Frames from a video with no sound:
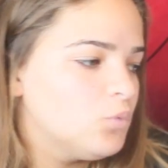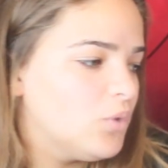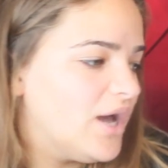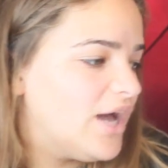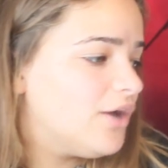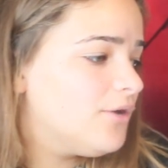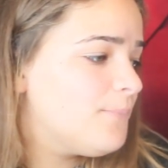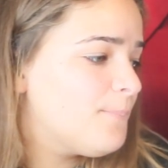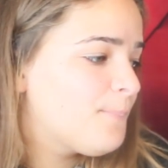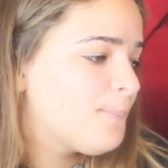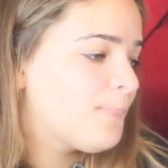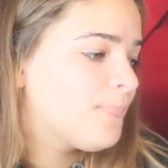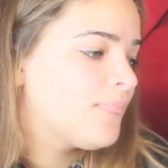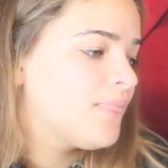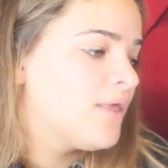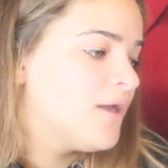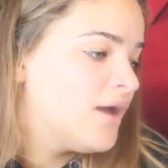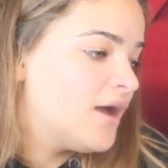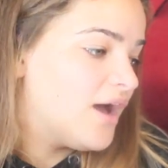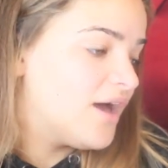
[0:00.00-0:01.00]
well,
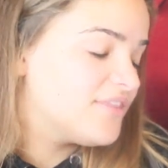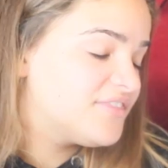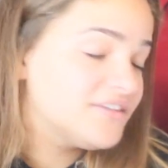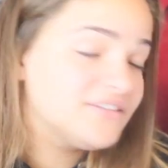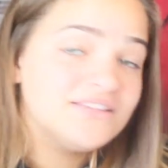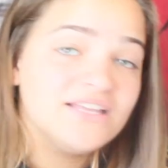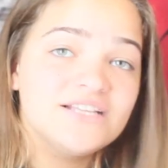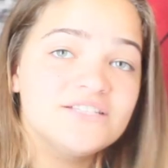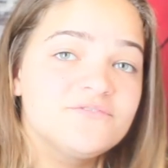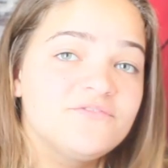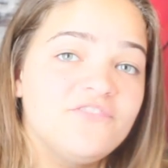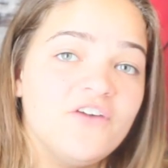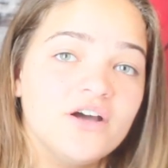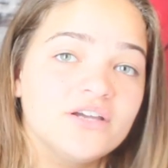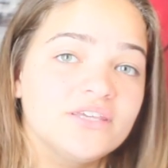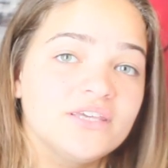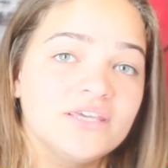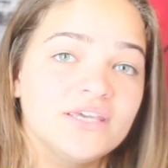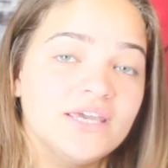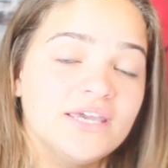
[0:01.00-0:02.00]
I think that's
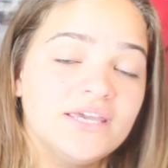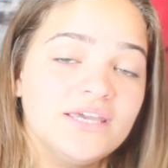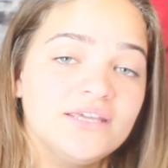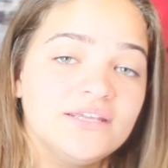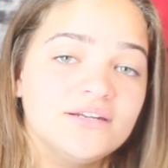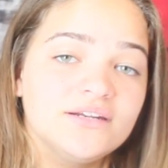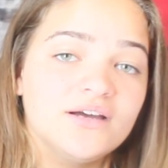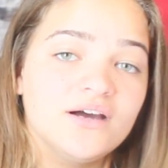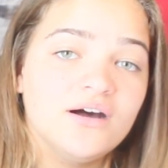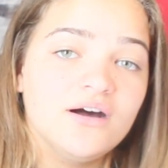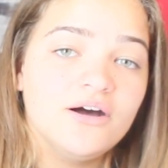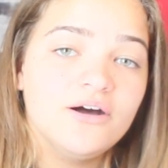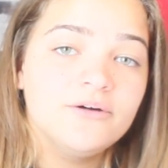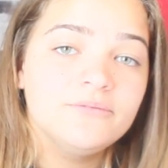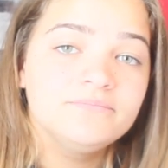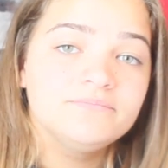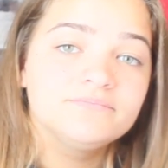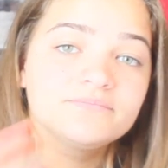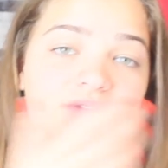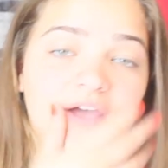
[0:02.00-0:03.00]
fucking it.
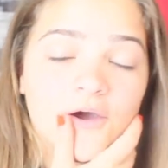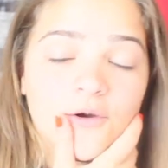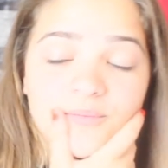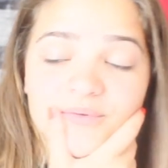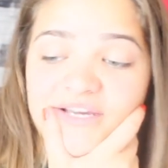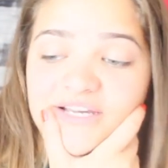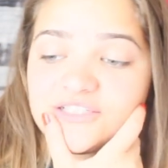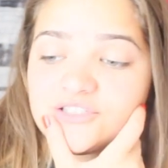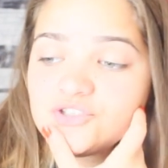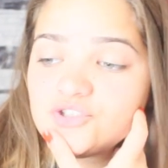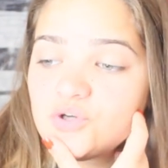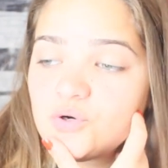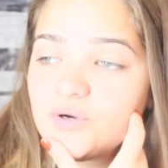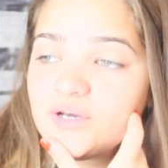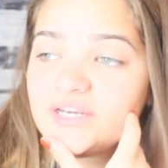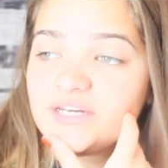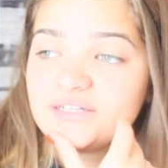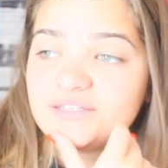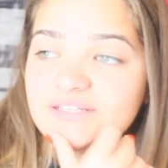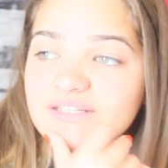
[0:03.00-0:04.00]
Um, I hope you guys
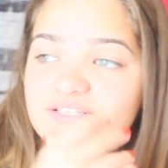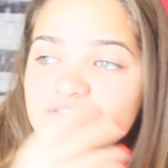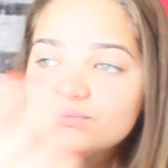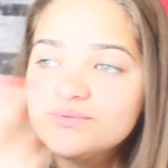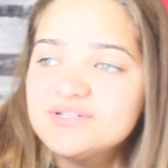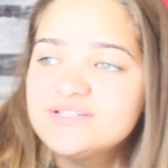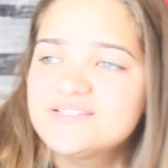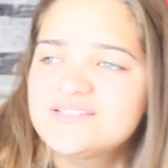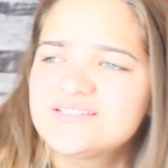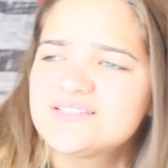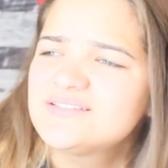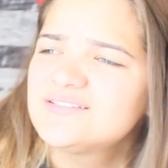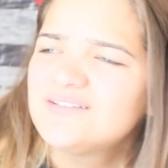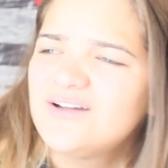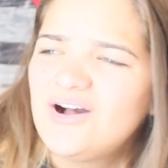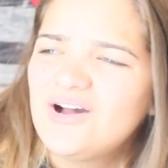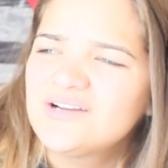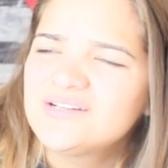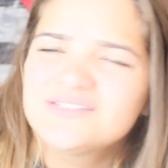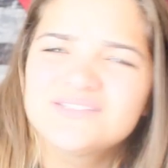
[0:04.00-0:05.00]
enjoyed. This was
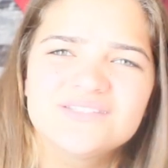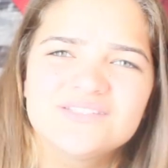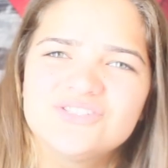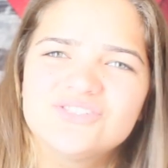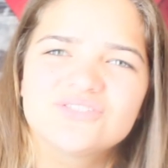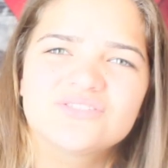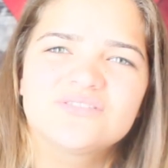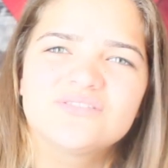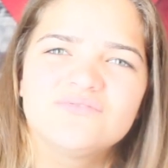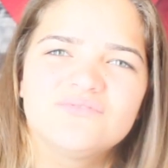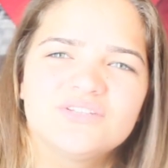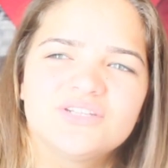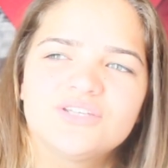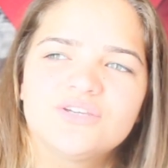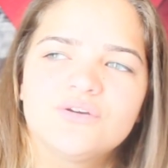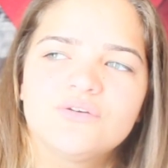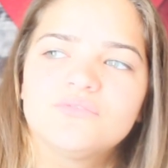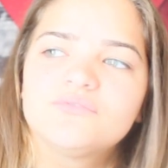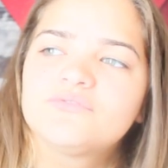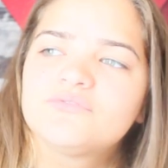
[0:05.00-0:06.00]
honestly just a
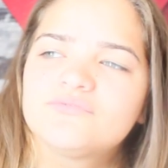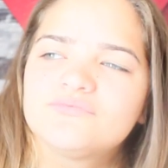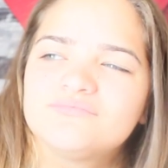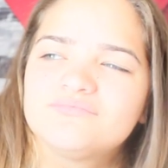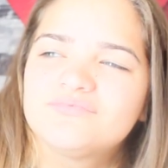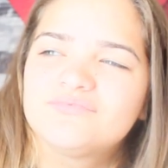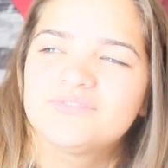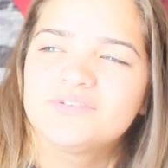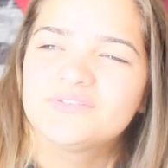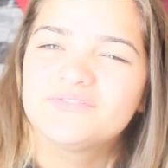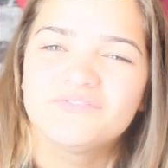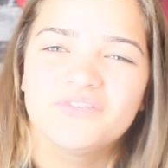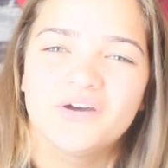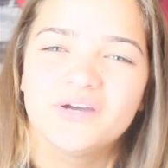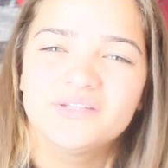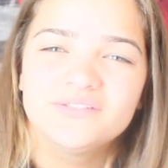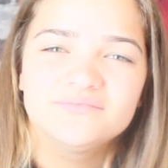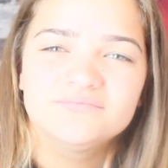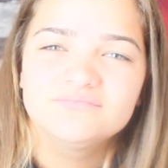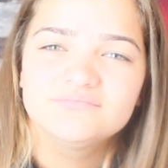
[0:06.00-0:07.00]
video for
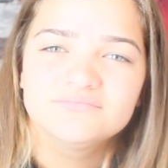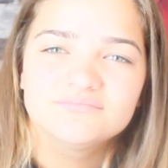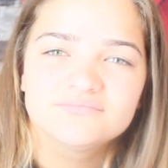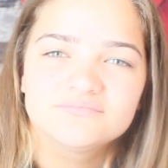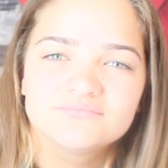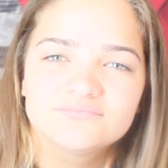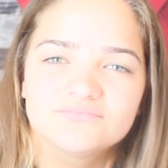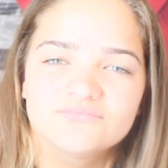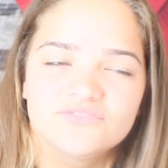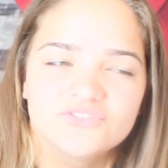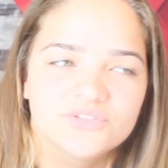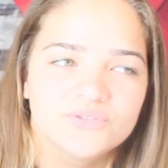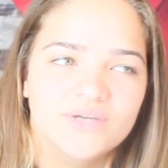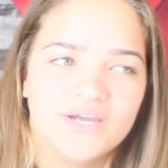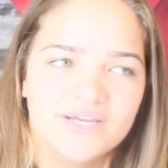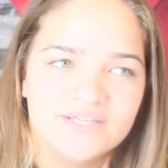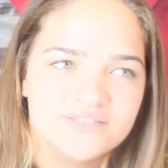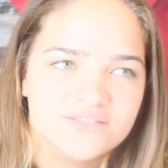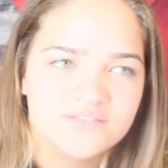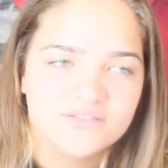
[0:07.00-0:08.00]
fun for you
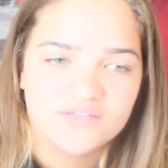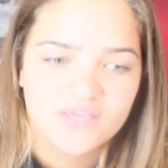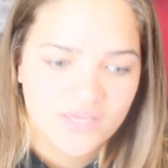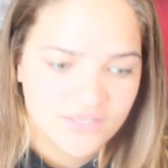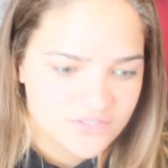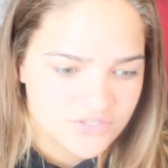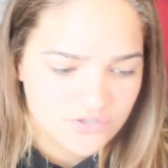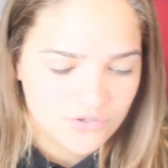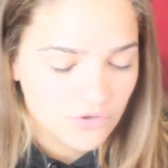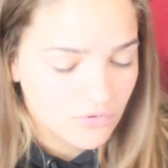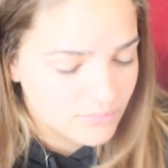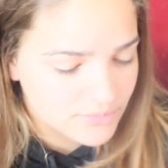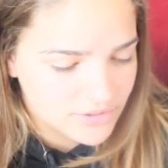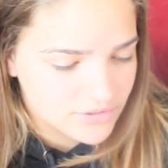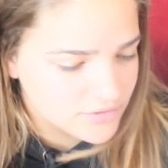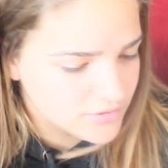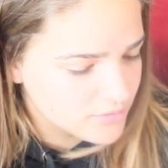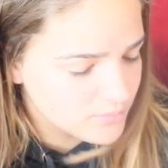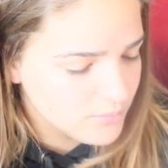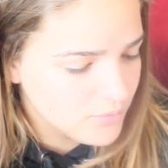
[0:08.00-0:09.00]
guys to get to know me
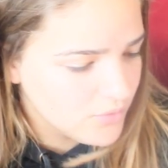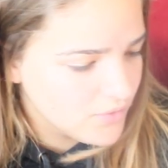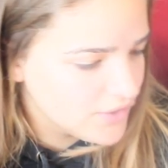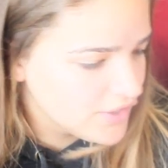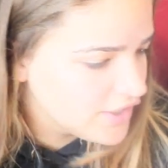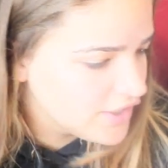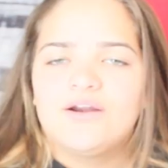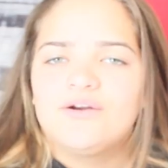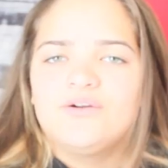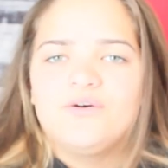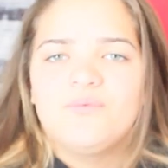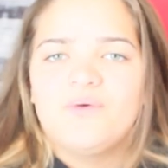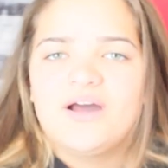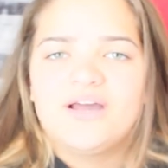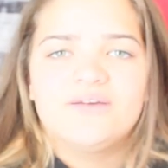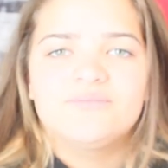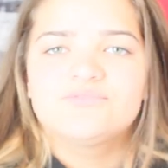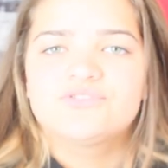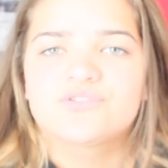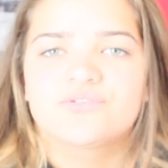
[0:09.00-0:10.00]
a little more. don't know
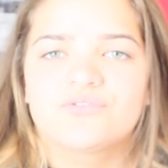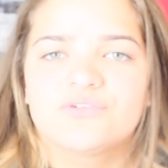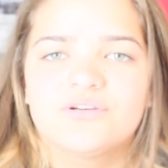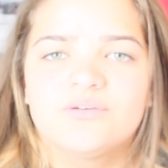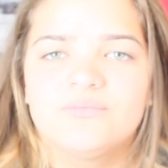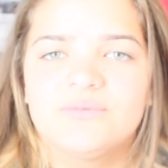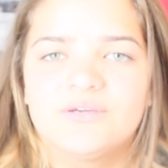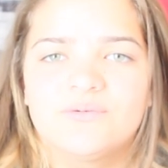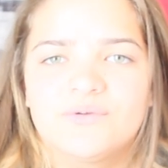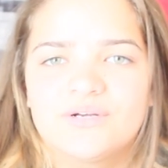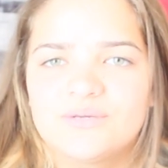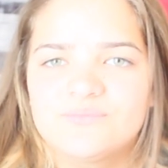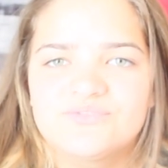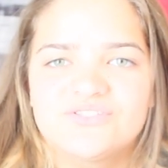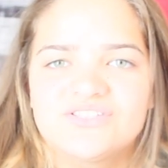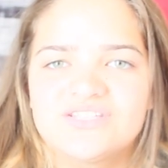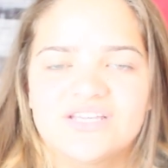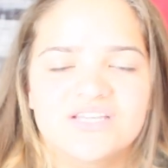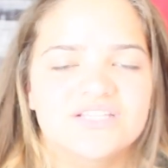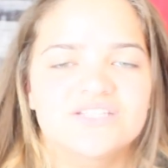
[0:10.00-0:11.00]
why I'm screaming when I'm
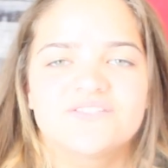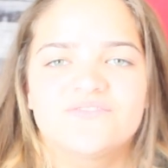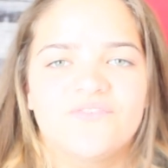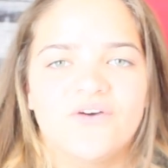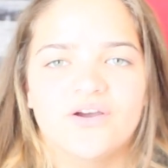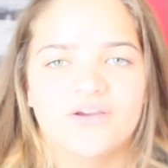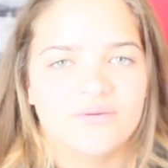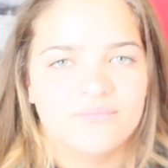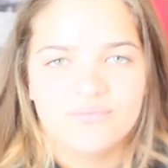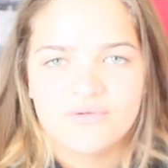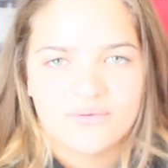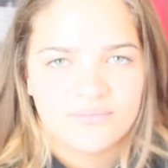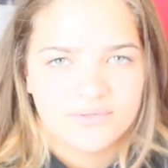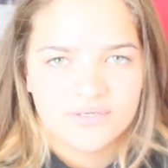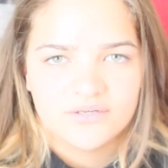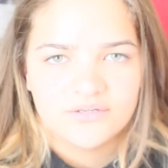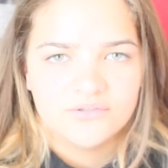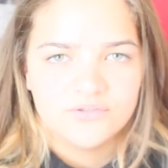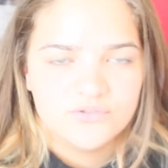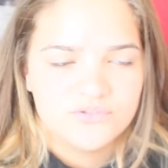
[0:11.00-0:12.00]
sick as fuck. I'm probably
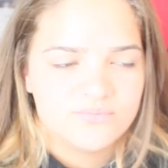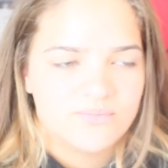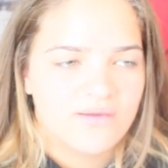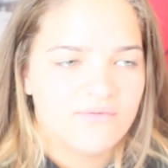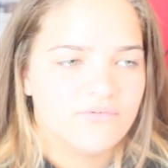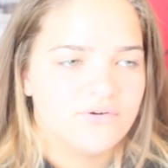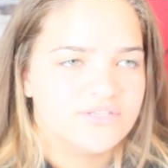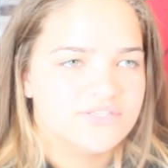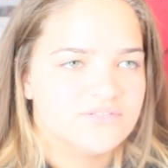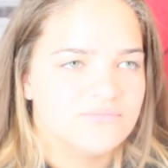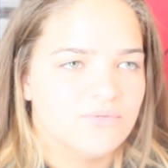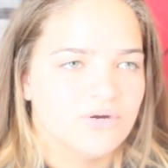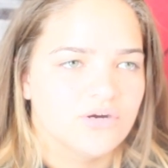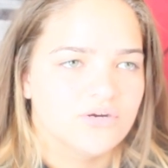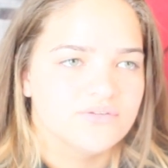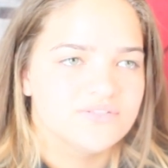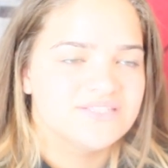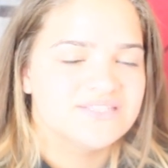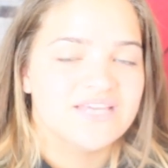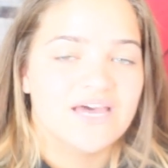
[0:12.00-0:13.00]
gonna lose my voice
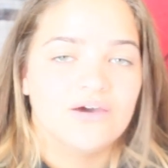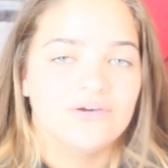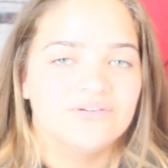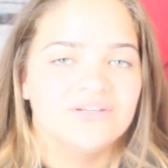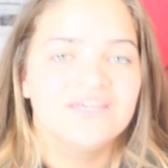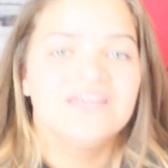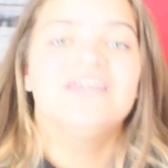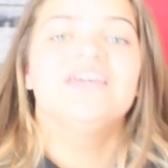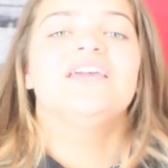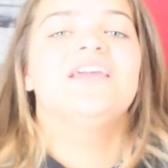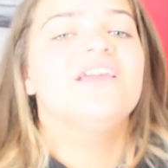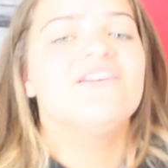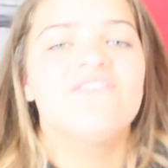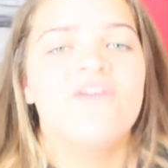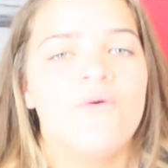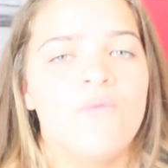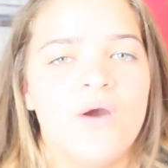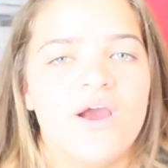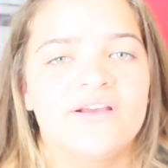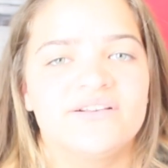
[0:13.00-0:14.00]
tomorrow and sound even
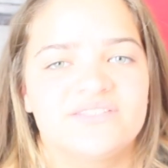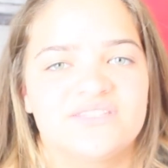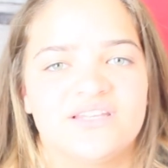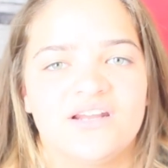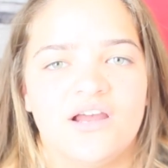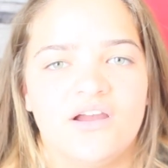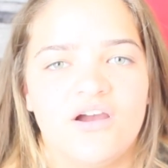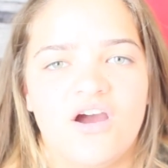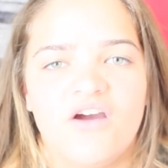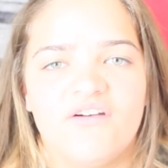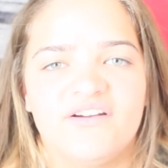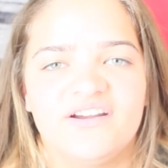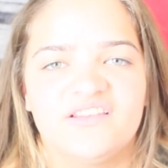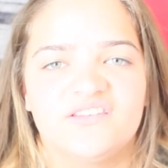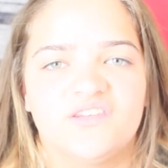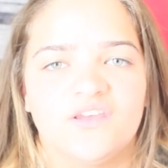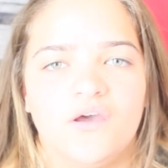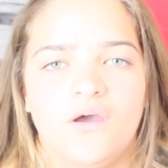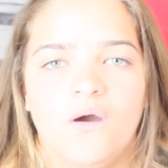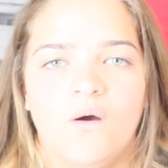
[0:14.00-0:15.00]
worse than
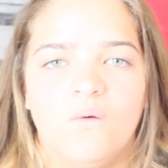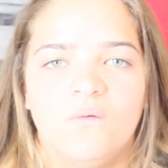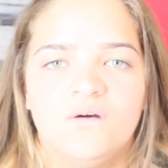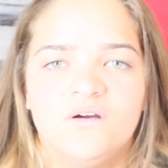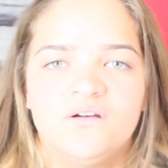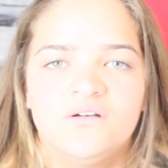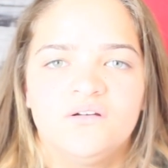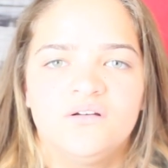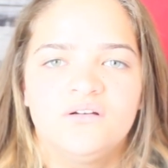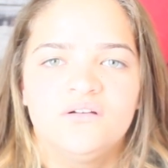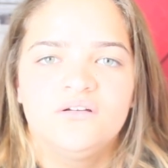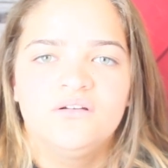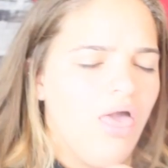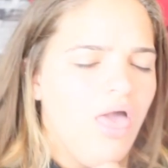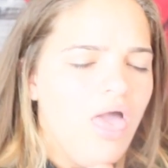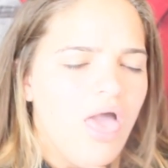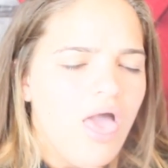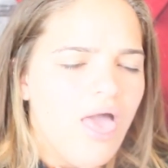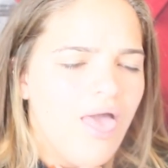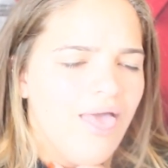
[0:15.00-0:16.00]
I already
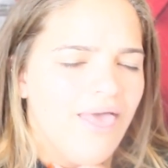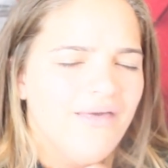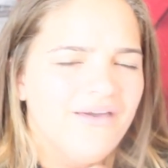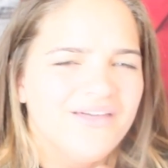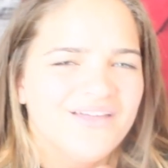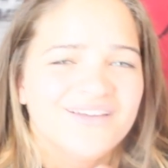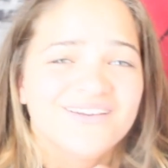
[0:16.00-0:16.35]
do.